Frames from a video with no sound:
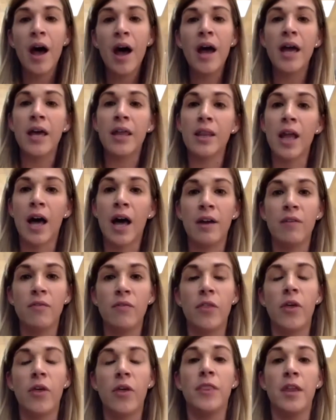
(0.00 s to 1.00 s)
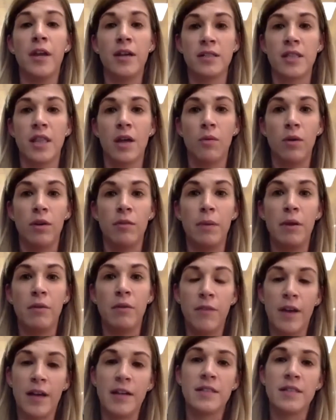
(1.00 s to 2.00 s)
In light of the things that we've been
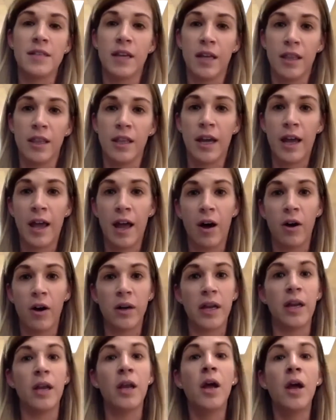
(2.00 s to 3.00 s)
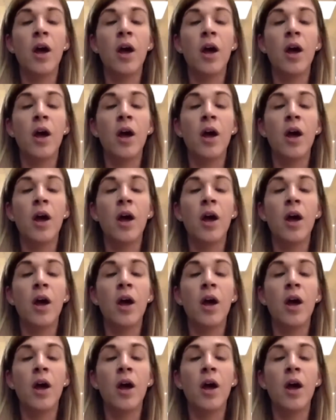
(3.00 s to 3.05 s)
facing in the county,